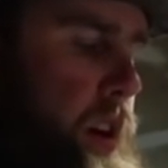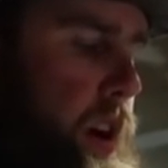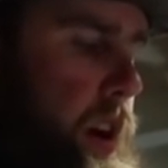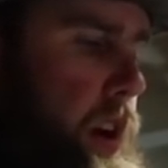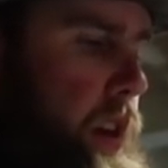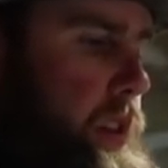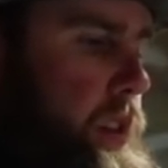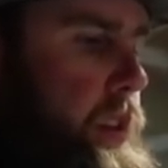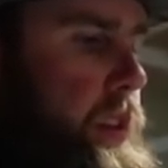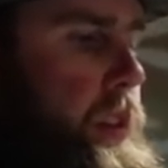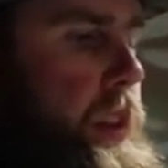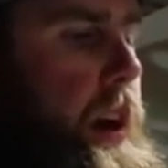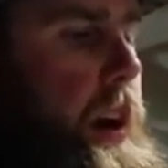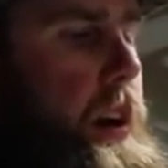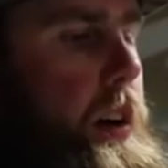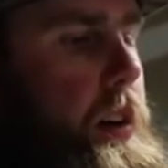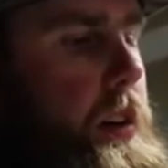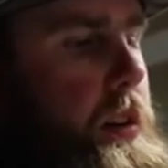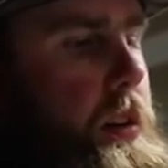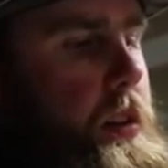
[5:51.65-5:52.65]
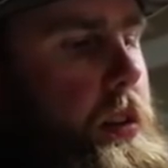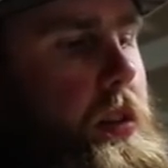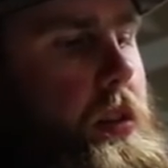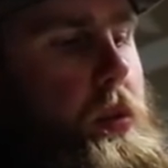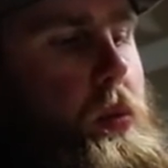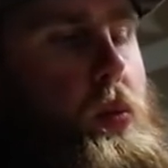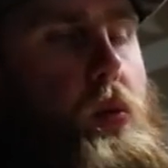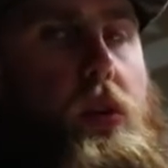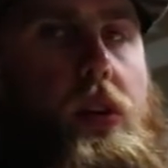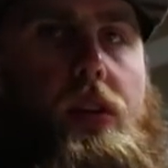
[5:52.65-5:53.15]
and then there
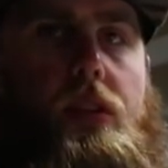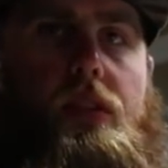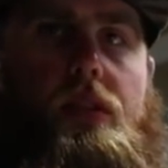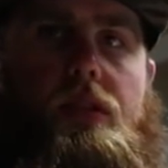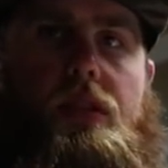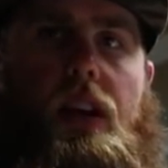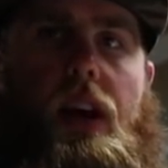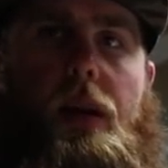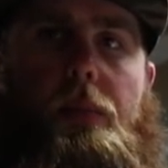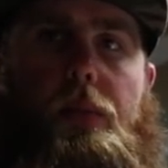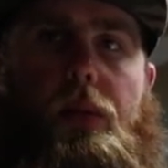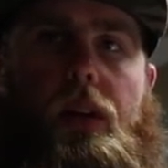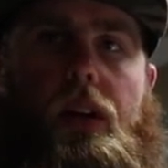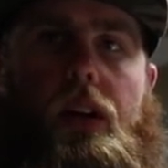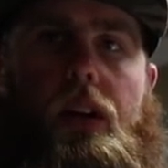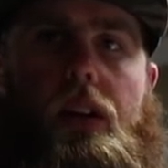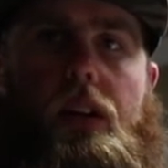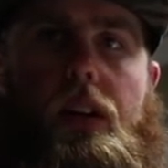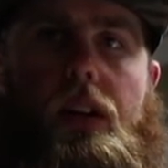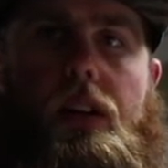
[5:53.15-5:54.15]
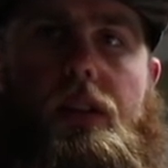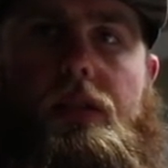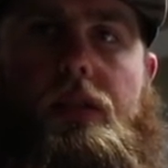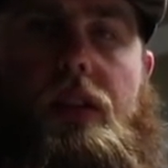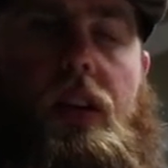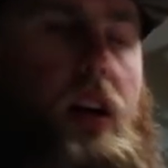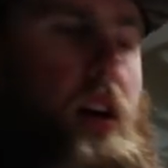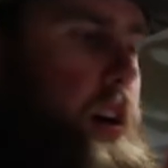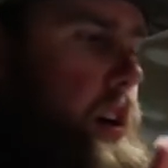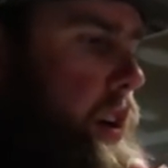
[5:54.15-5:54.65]
the one in the side plate is
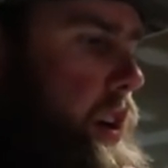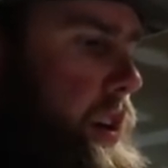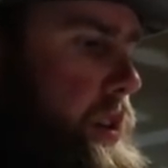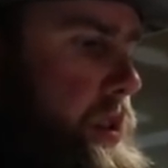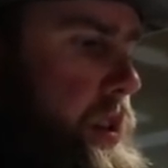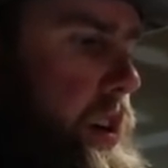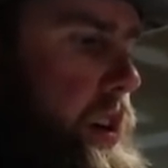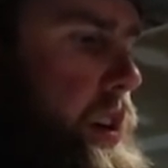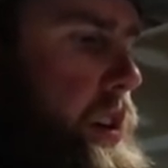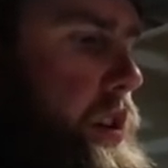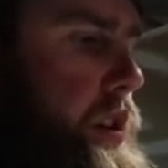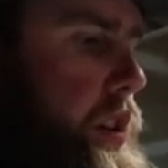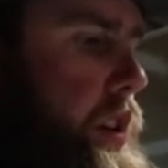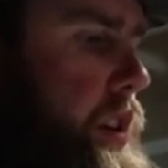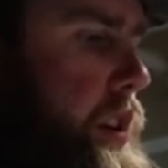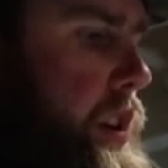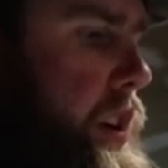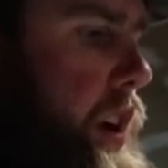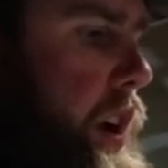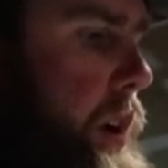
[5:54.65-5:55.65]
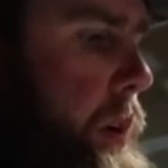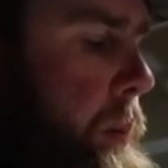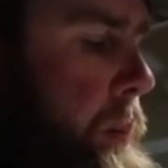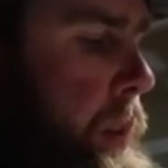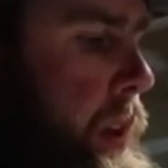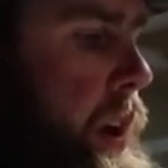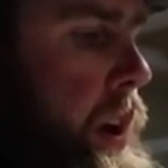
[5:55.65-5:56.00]
done it's in you're good to go